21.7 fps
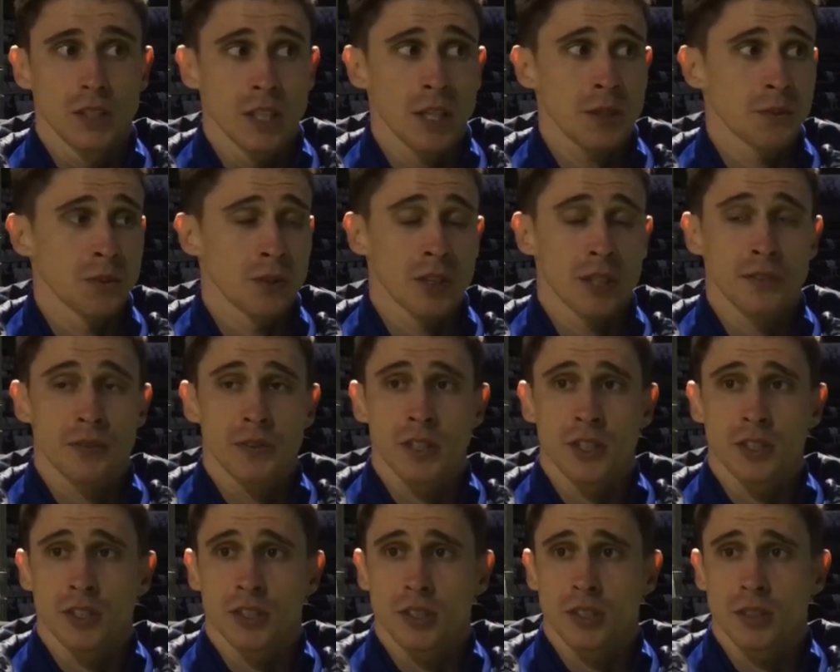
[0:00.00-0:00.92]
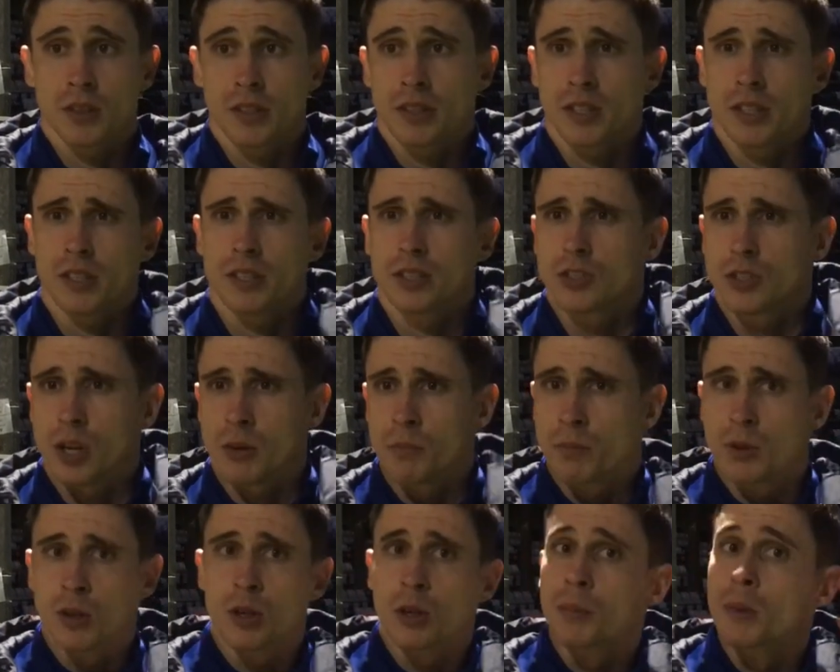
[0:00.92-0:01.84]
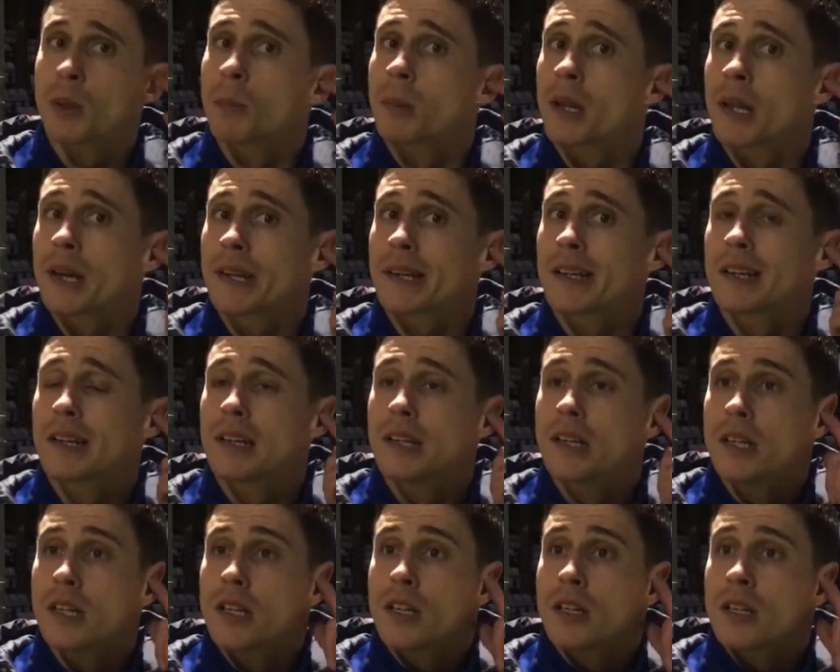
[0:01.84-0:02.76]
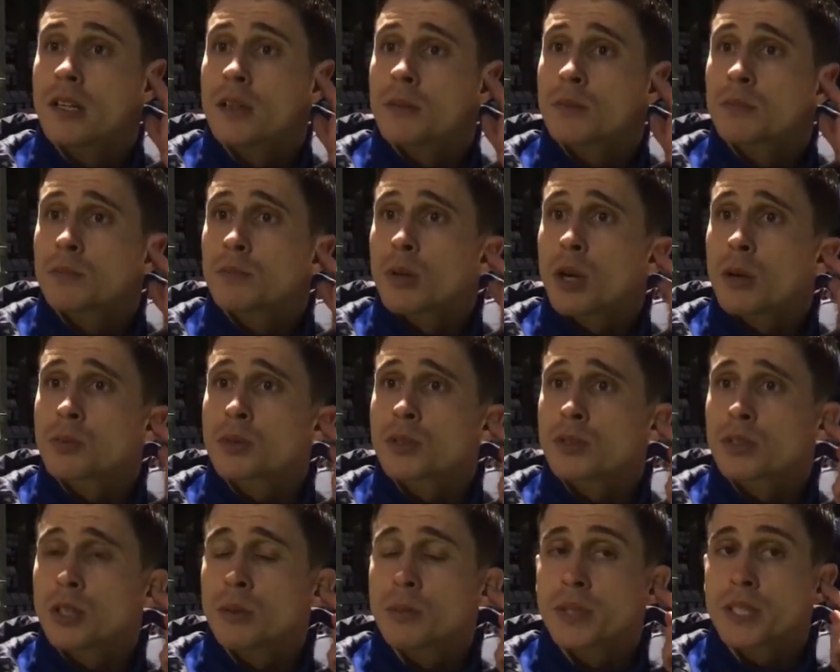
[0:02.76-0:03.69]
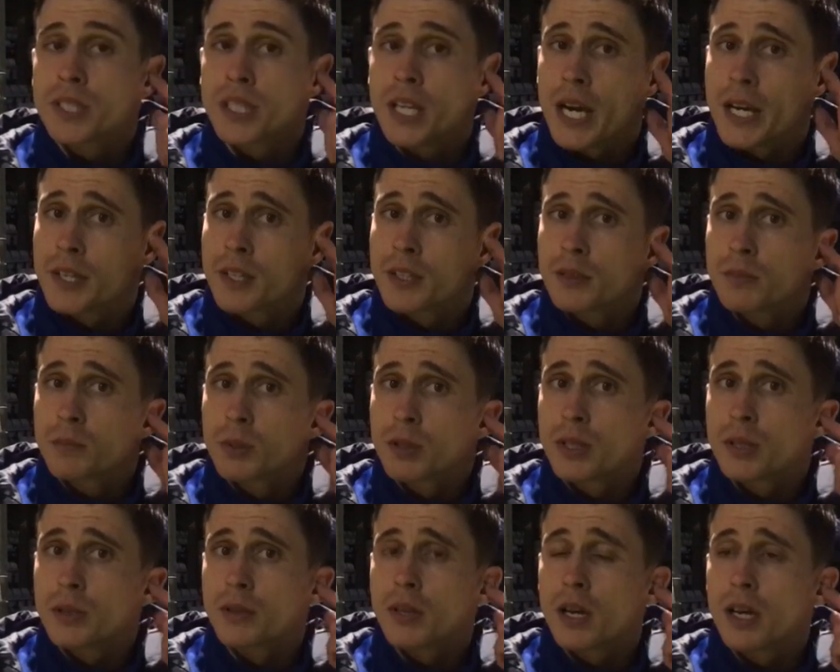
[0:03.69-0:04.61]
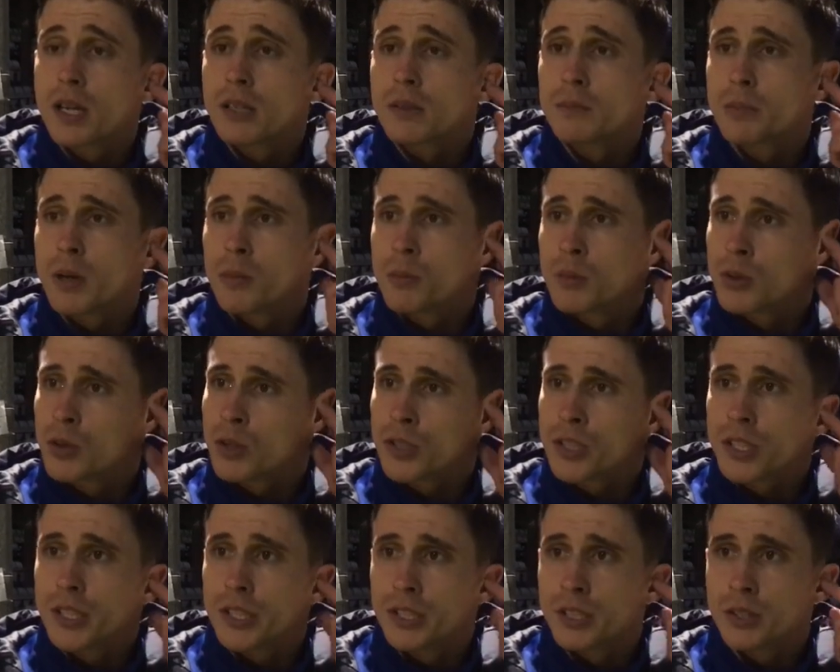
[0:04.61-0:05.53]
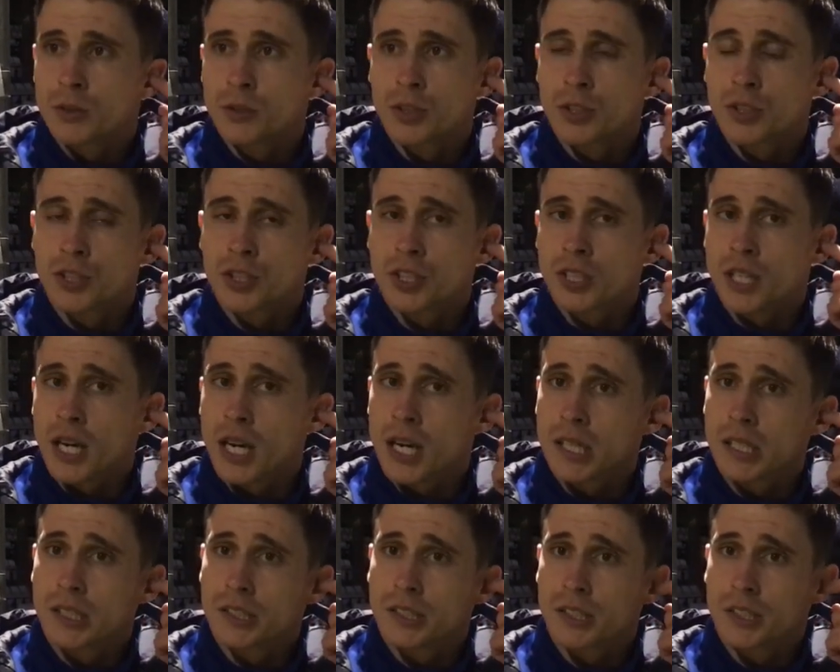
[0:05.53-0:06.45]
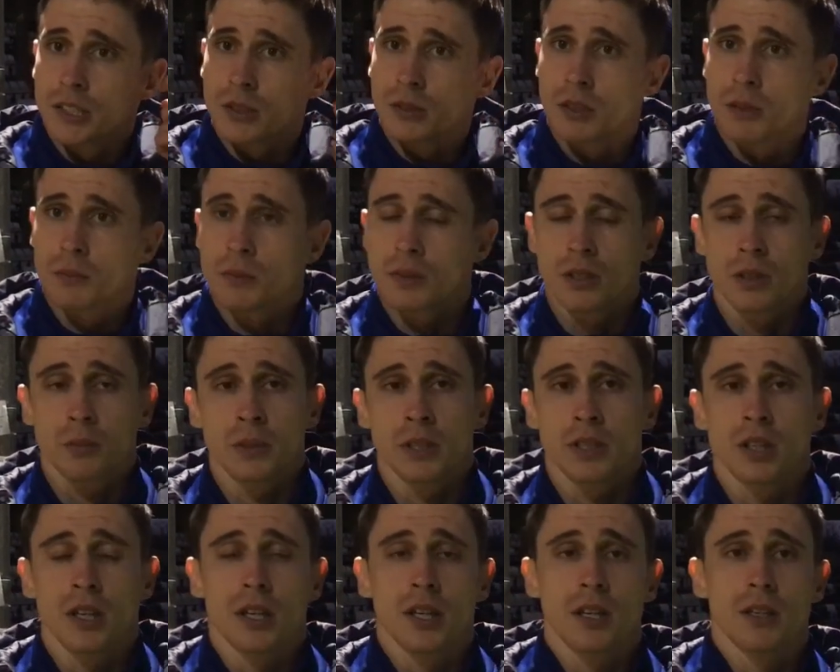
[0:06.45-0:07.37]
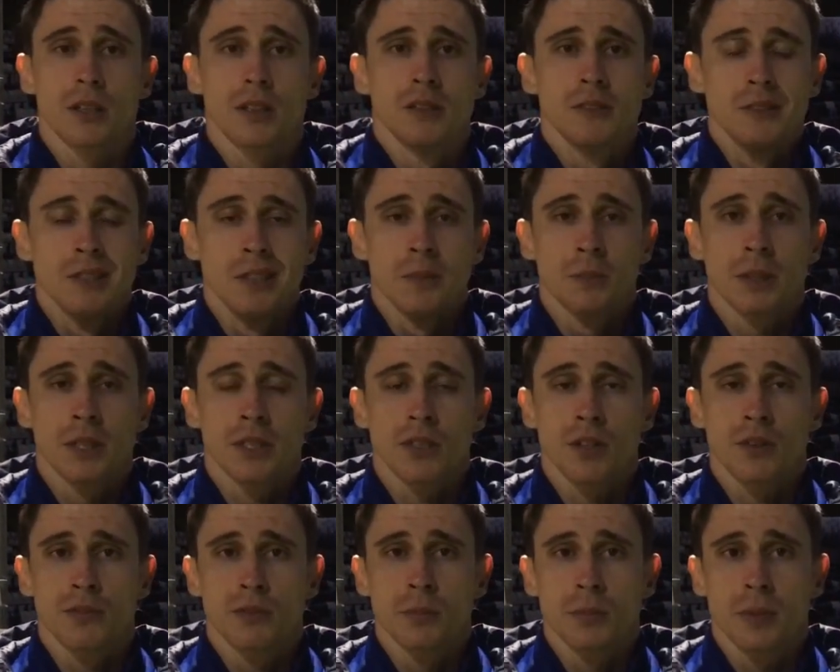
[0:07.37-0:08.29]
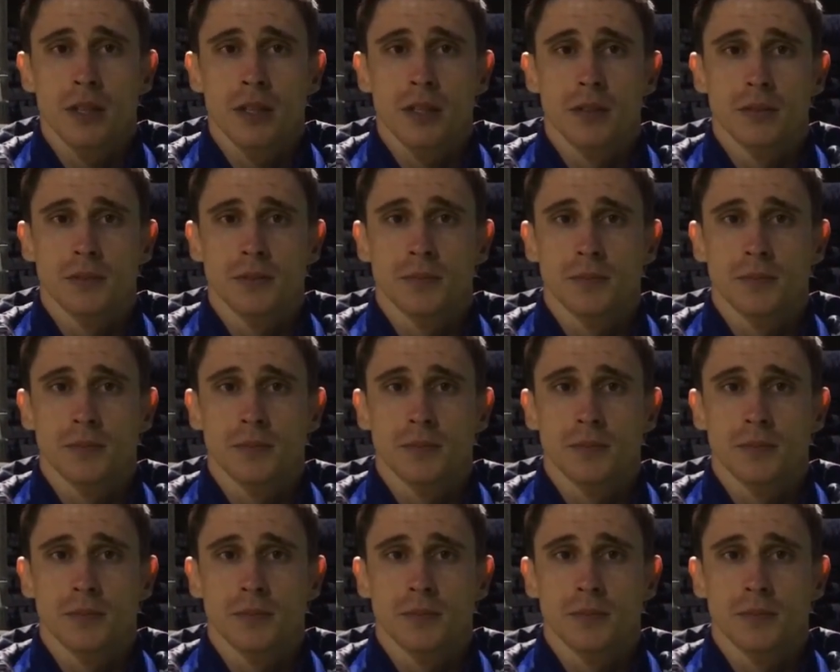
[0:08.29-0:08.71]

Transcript: Yeah, it was a great finish, you know. I think Tom broke up the play. Brobs has come inside and put it bottom corner. You know, it was a good start and, you know, and we played on from there.